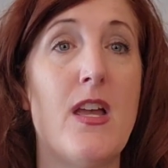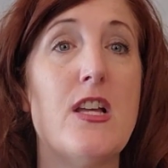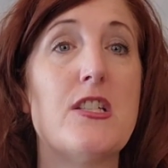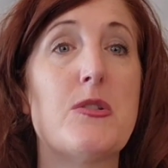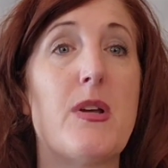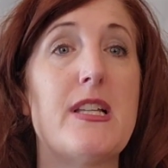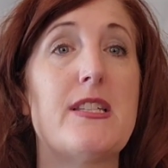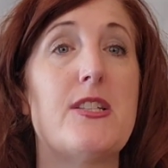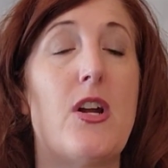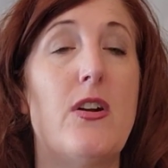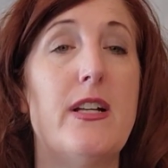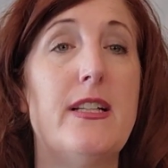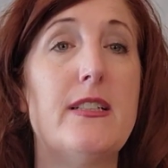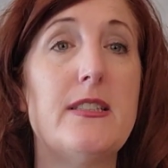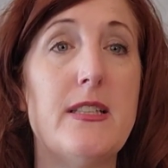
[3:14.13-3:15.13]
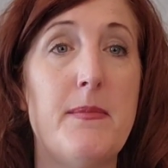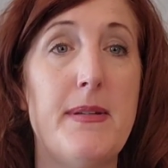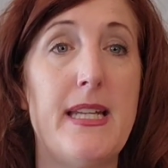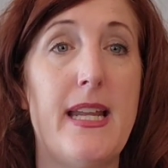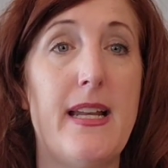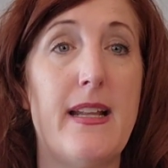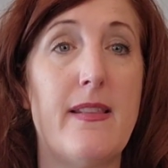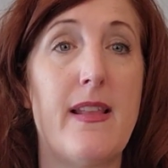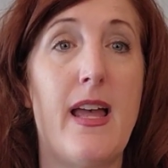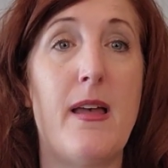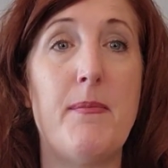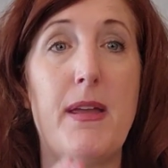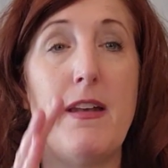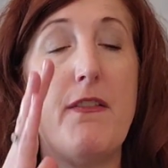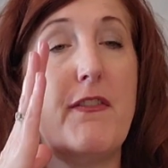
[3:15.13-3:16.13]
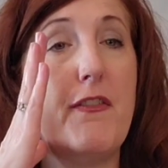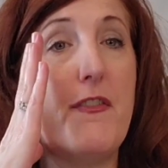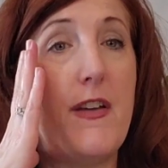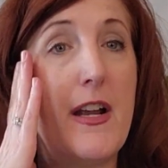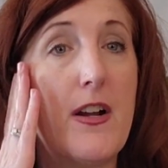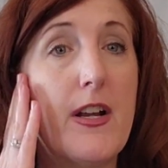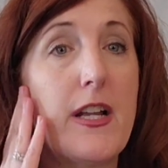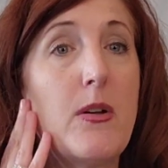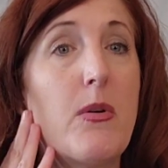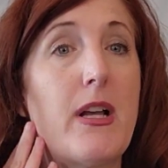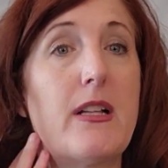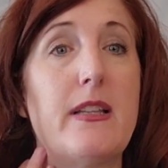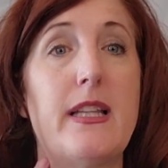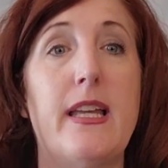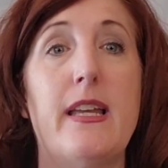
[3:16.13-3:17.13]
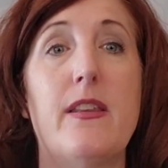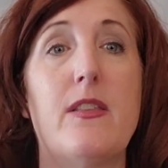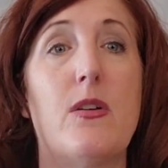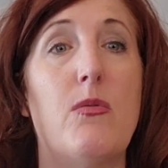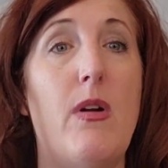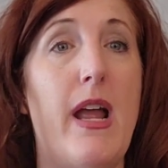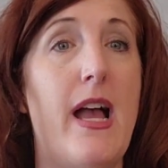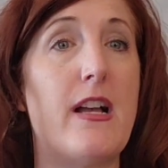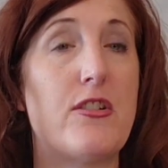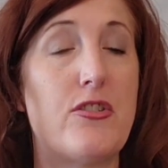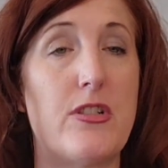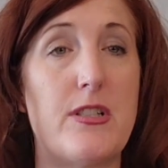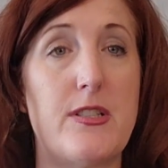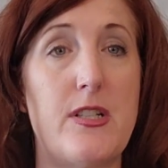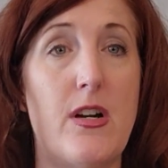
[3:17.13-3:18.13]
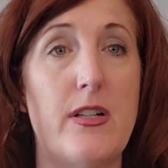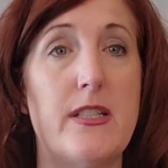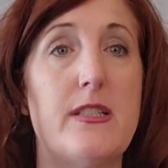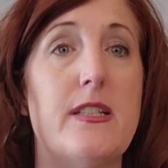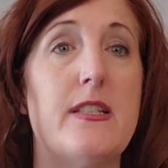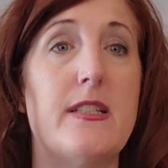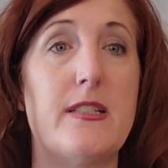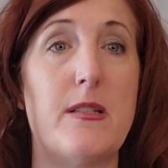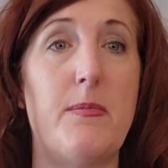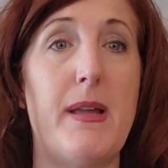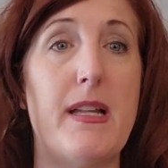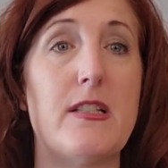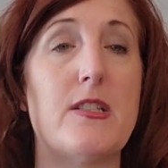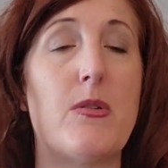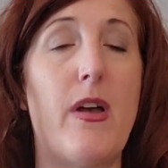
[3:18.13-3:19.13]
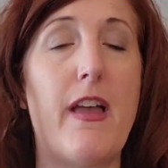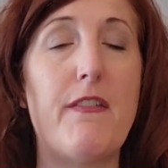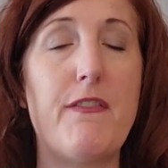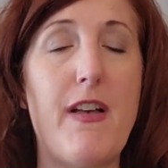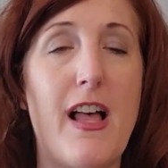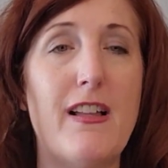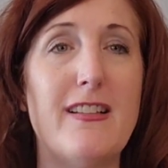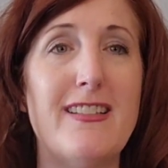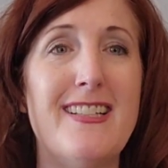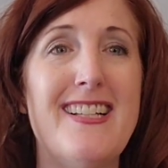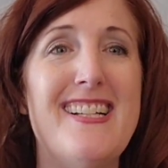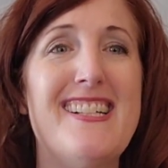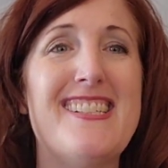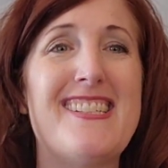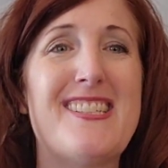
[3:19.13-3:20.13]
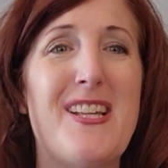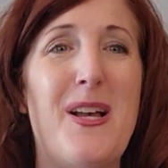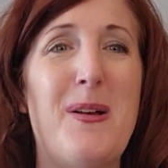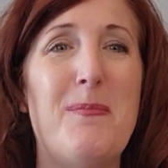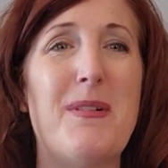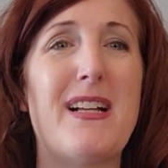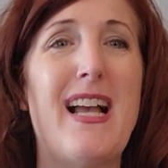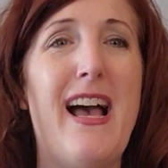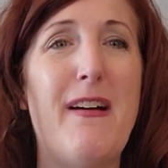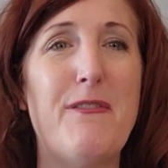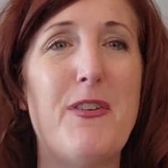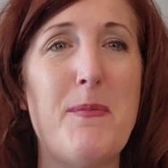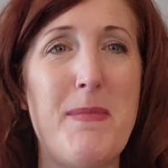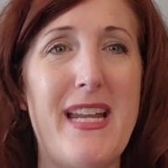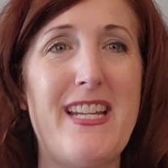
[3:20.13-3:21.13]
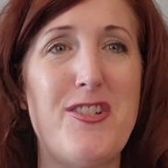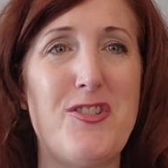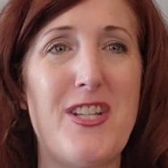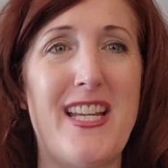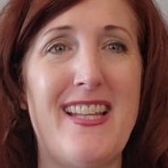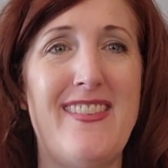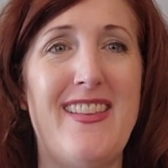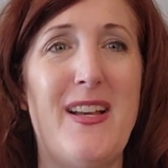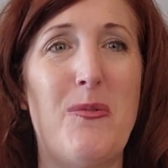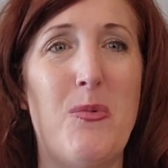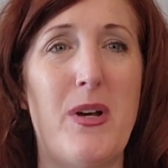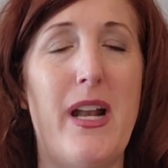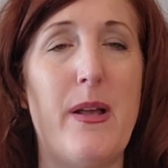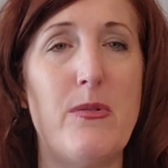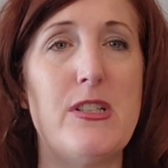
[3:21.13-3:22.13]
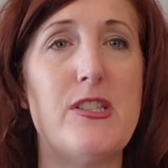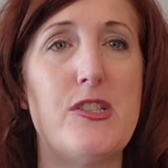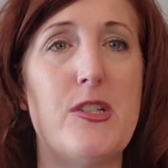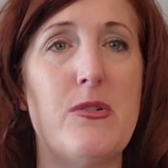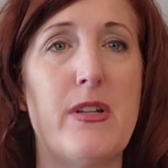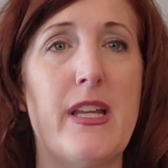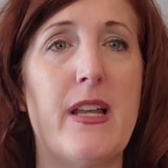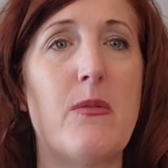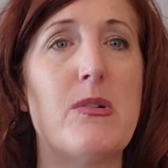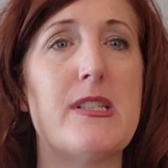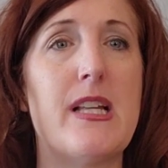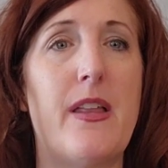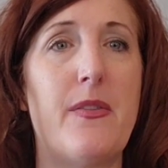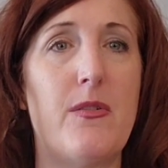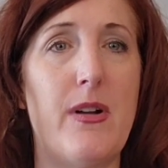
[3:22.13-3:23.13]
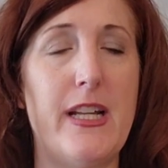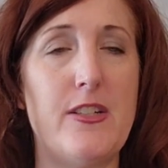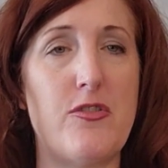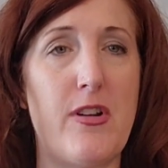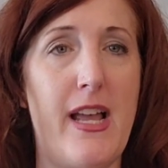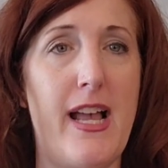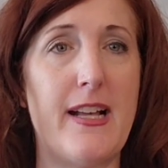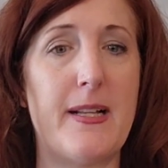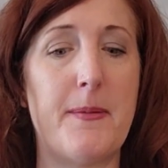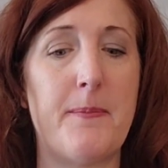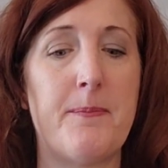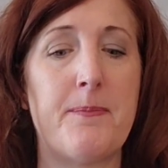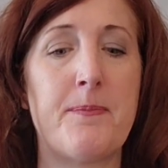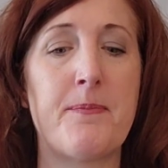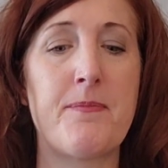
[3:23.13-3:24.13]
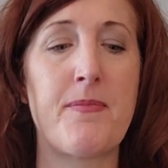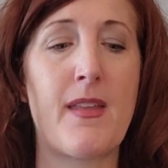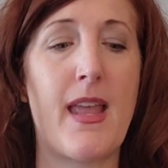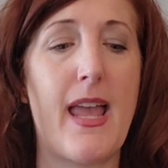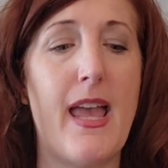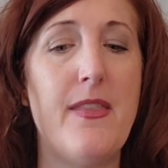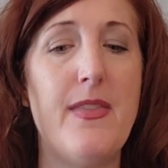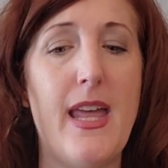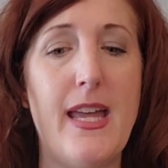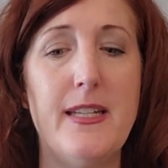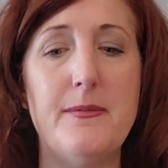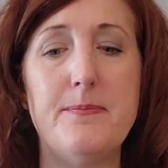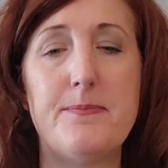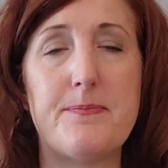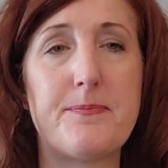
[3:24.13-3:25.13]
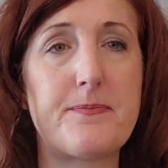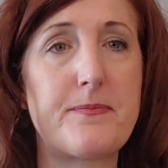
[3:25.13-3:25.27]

So I started eliminating them, and very quickly the rash started to dissipate. So I felt some confirmation that what I was doing was on the right track. And then